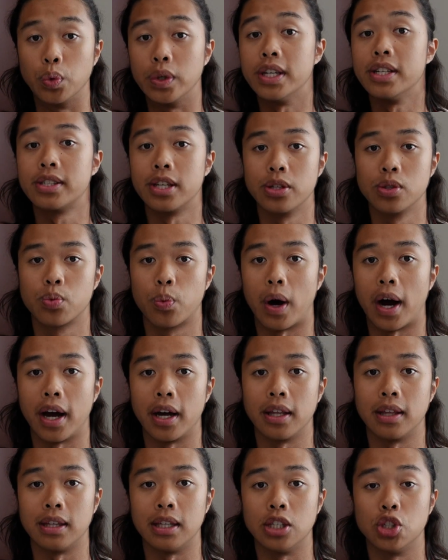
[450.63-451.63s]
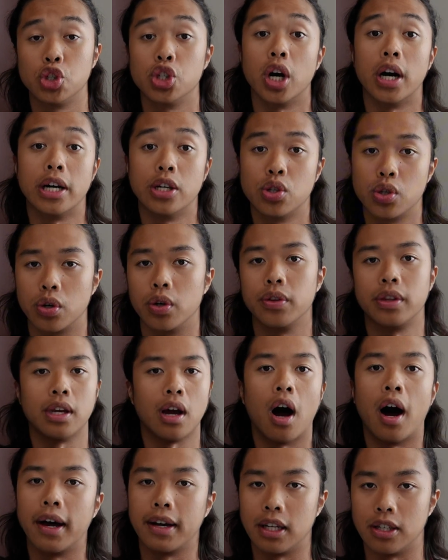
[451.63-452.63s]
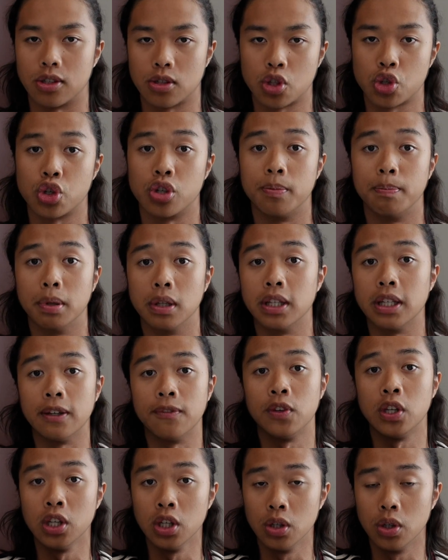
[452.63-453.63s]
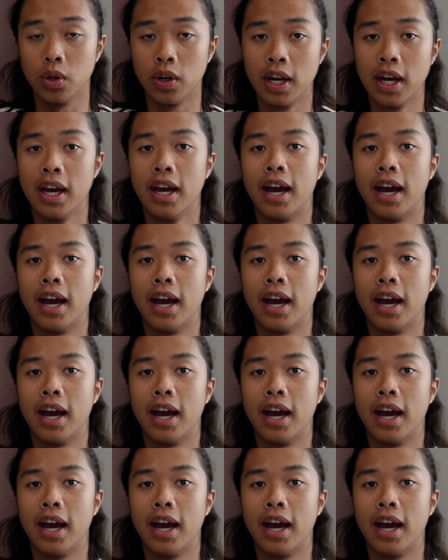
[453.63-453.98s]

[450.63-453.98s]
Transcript: reasons why the judge or the audience should believe you,